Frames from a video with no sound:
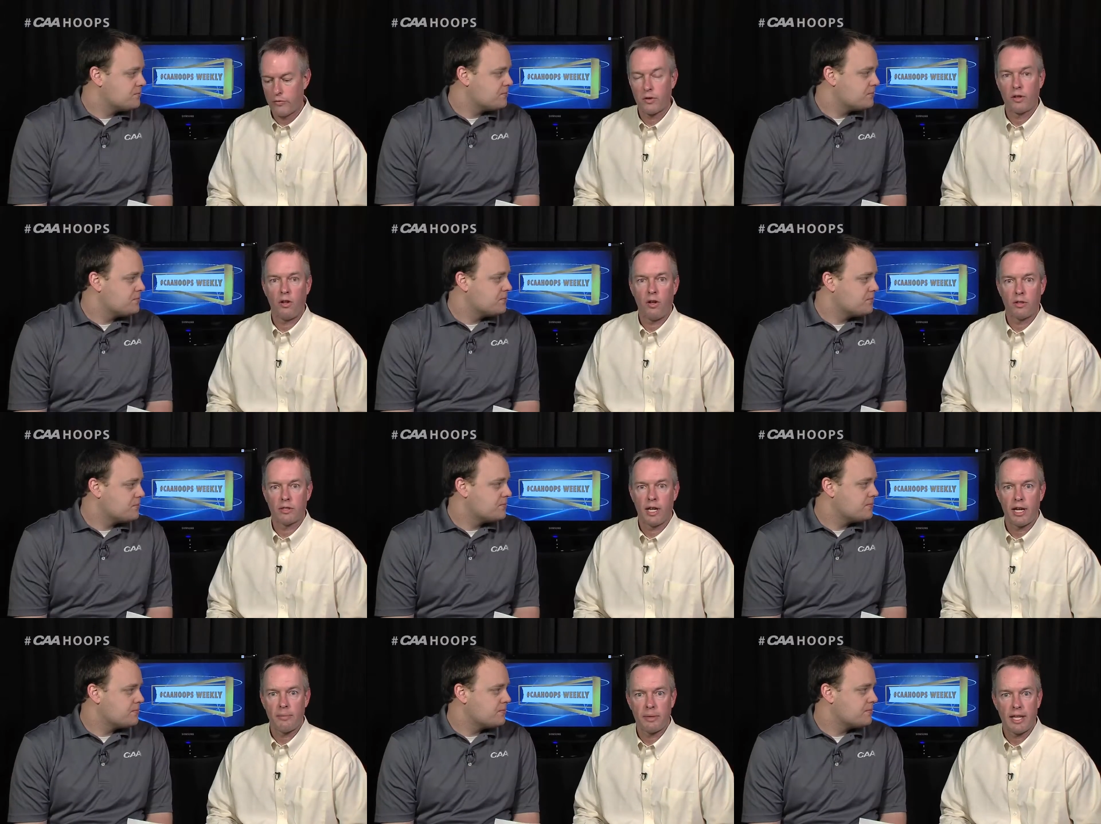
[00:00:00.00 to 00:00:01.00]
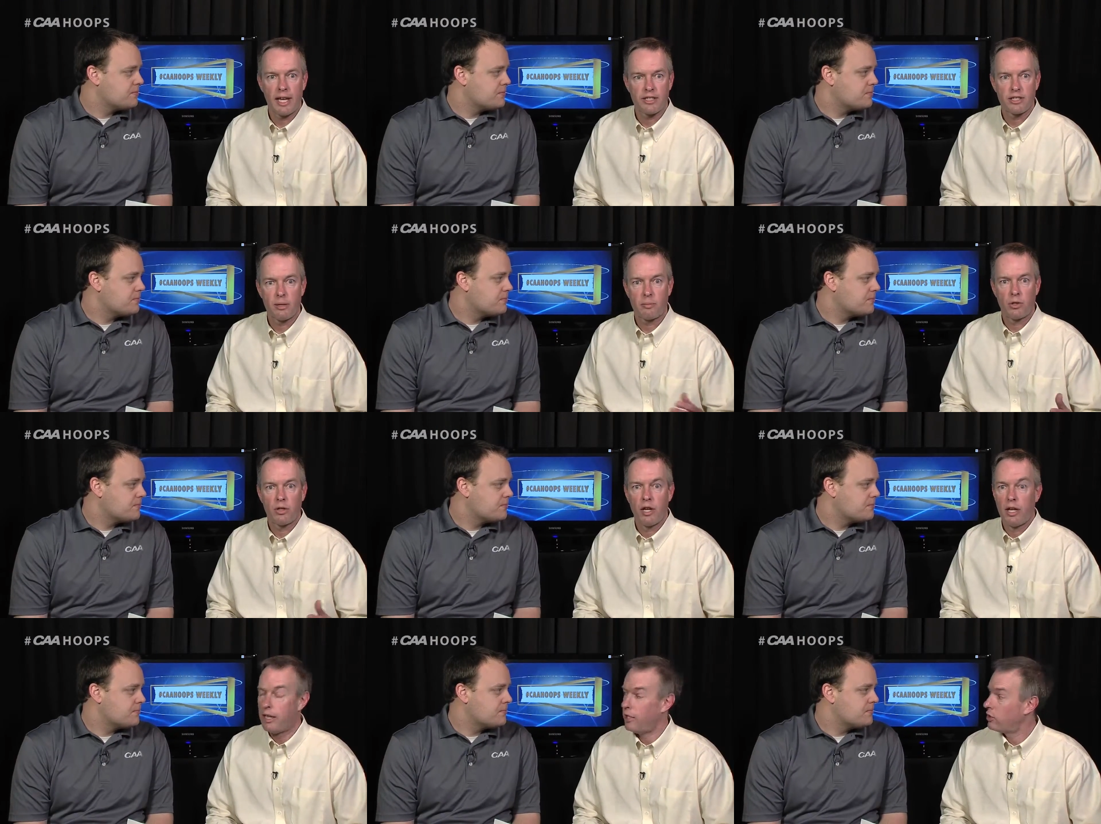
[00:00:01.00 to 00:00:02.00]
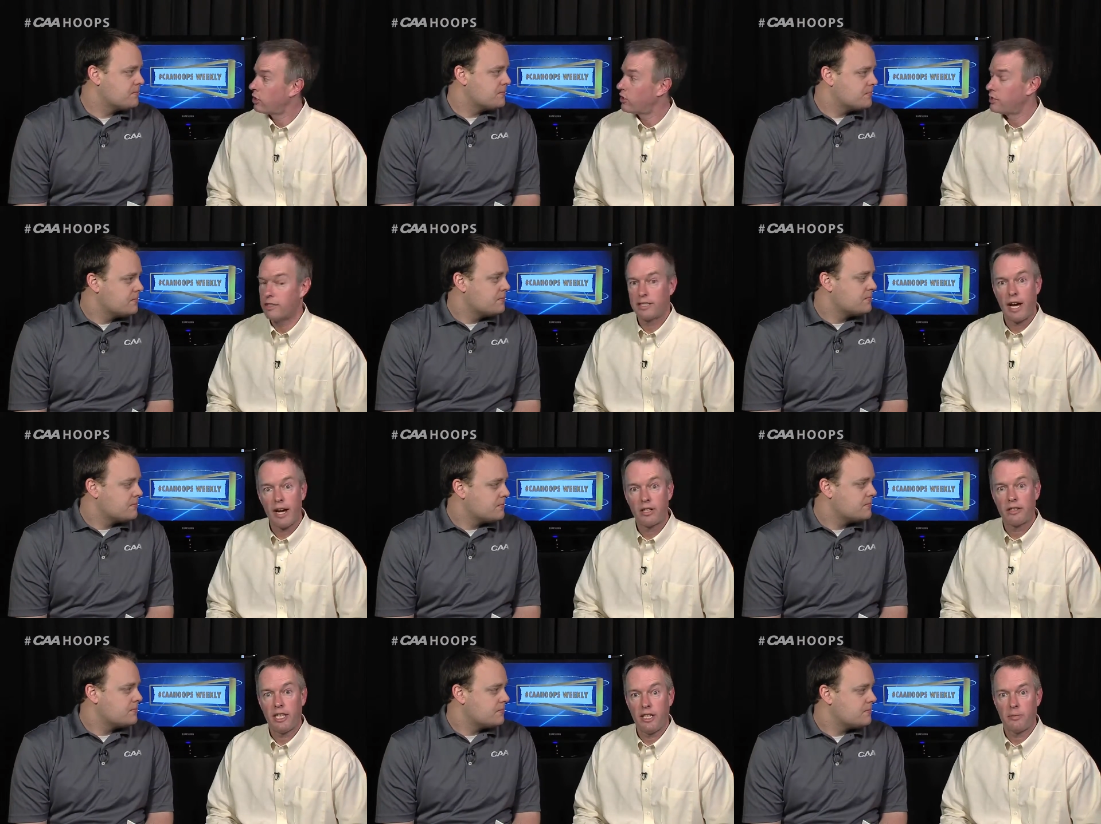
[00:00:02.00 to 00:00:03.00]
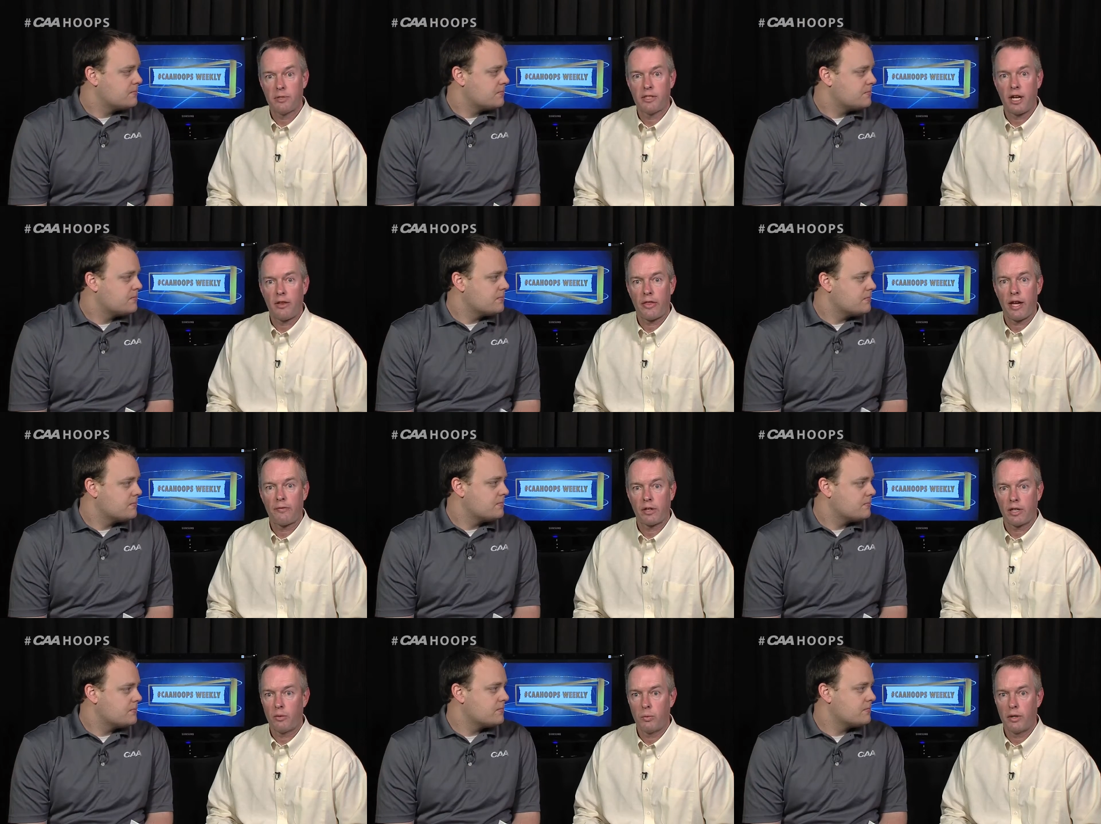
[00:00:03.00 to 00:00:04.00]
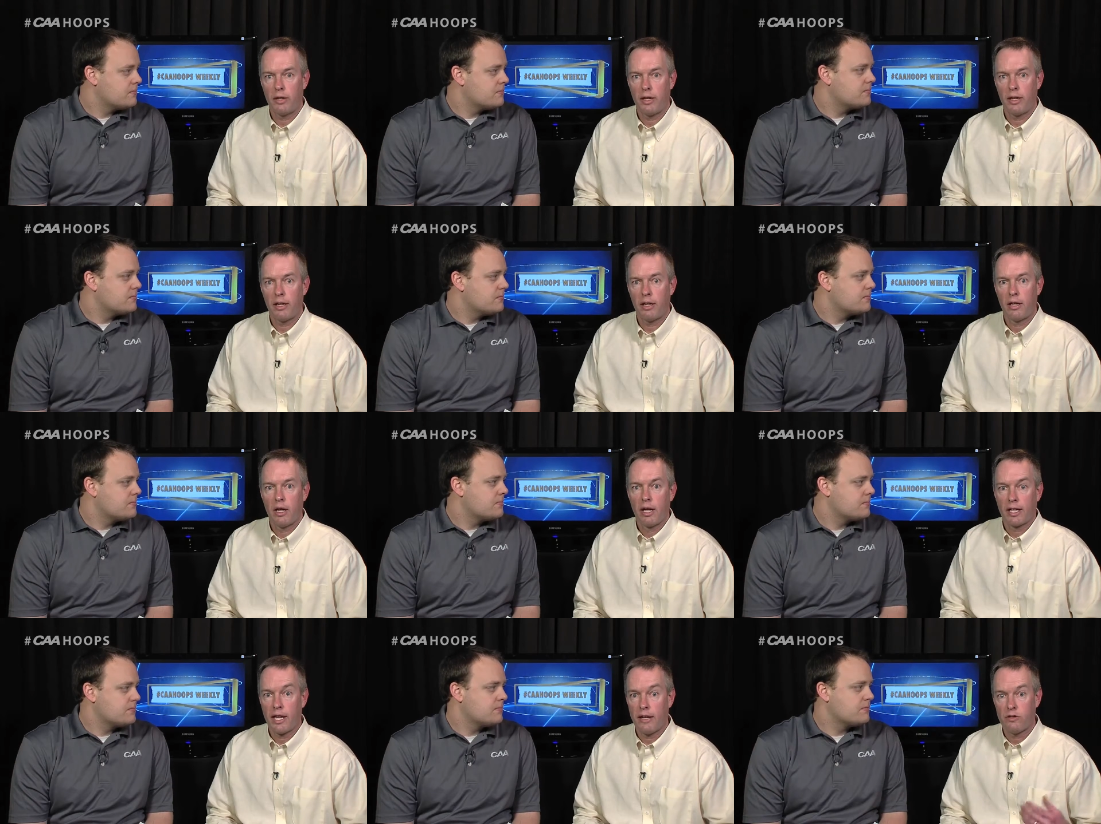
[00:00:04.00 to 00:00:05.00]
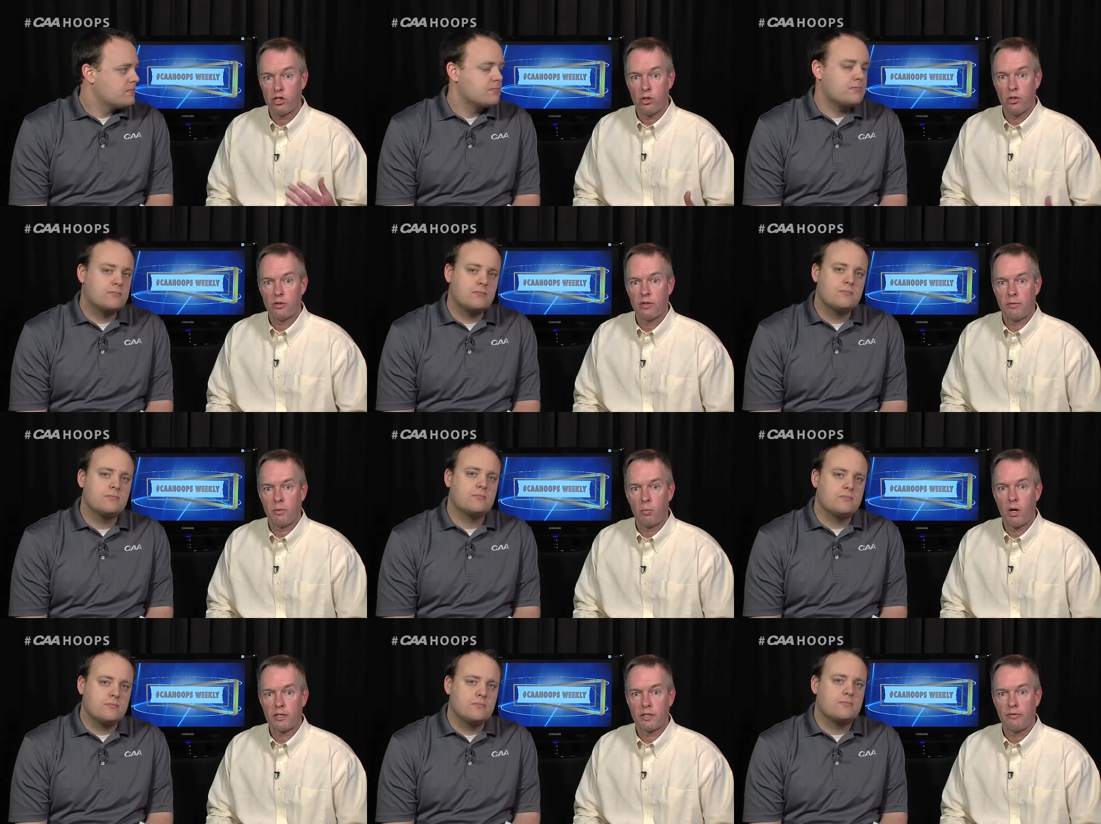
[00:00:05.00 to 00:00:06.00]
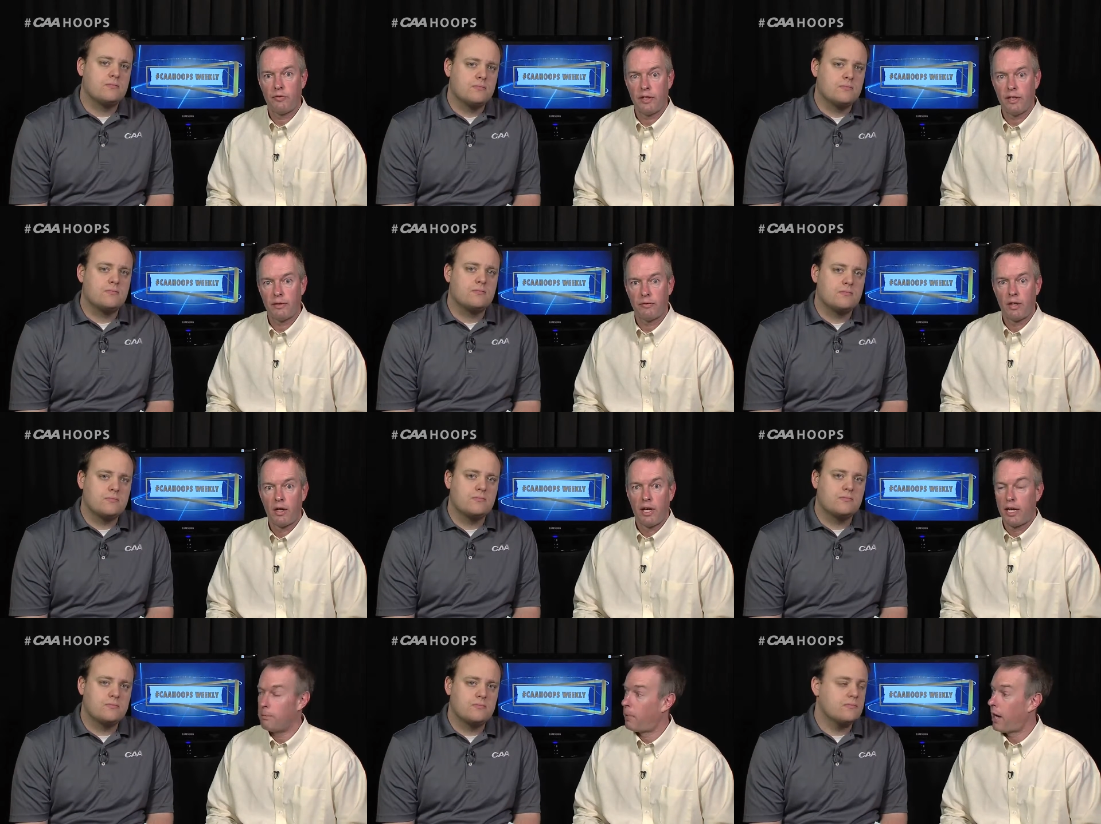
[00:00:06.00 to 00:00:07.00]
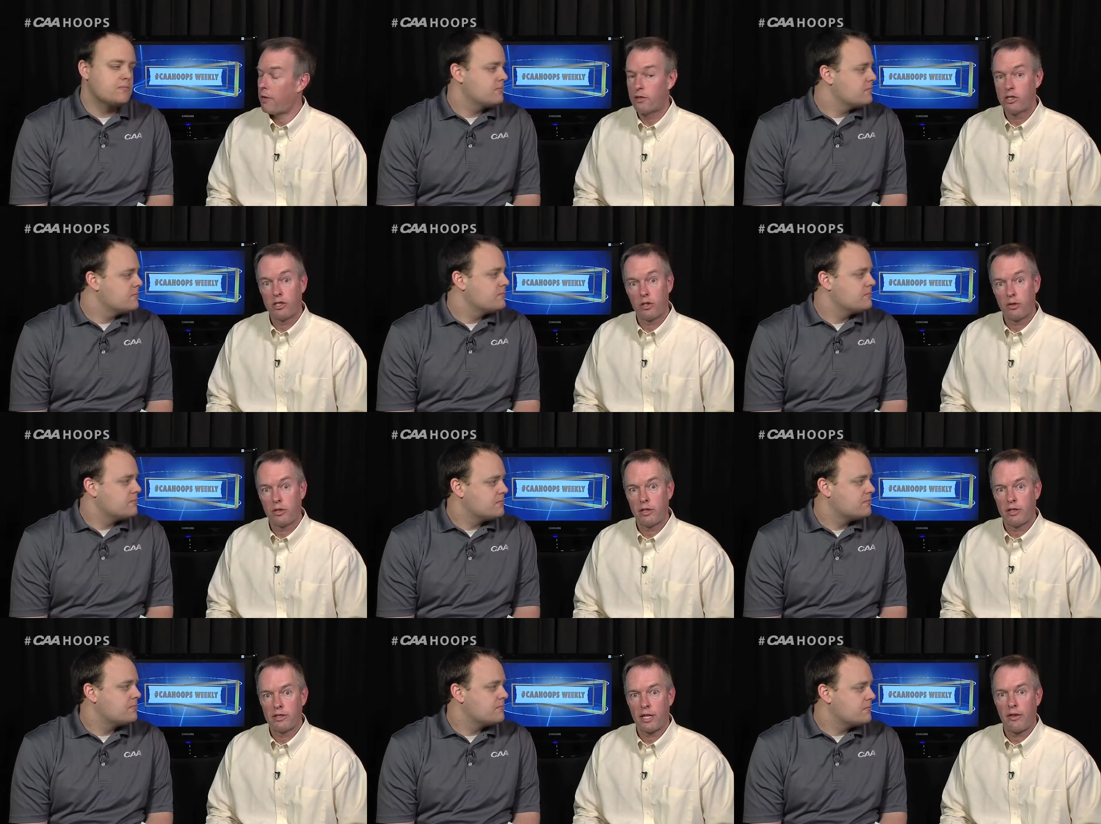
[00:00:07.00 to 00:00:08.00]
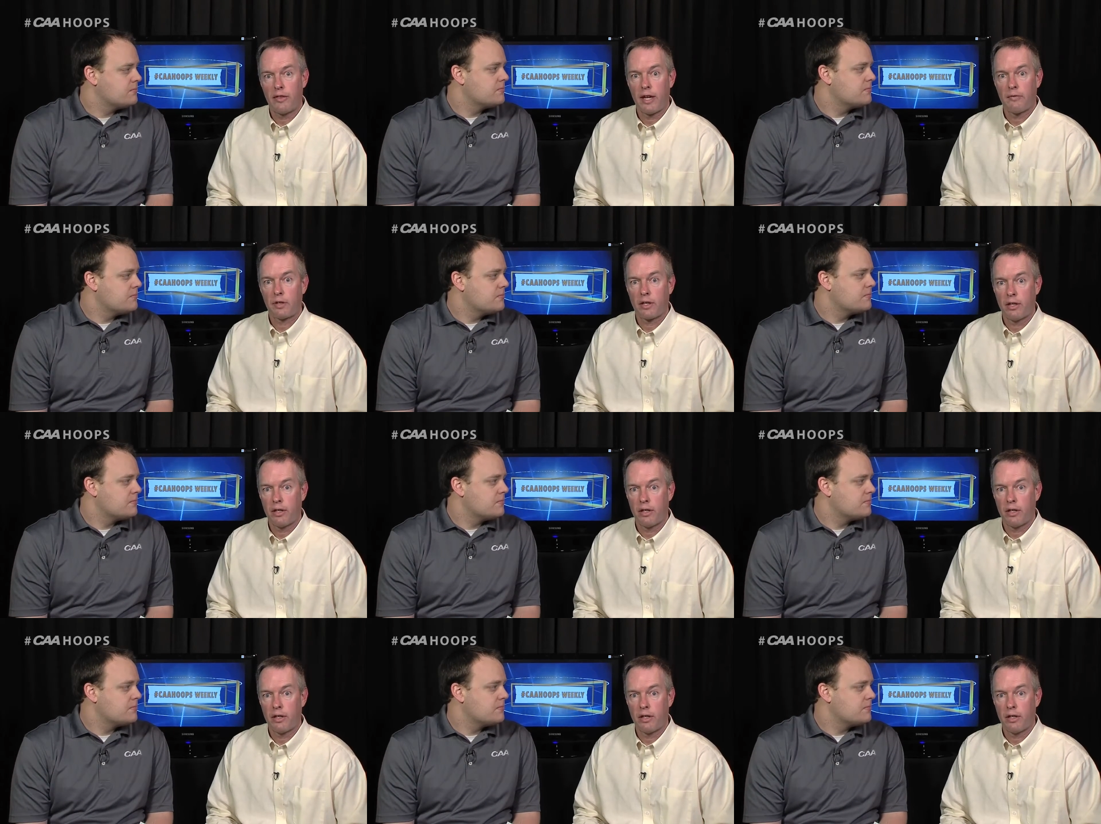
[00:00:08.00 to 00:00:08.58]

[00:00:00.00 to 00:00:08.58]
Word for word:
Speaker 1: with for a long time. And last summer, he took his entire team to South Africa, where they uh, gave shoes and washed the feet of impoverished children in South Africa.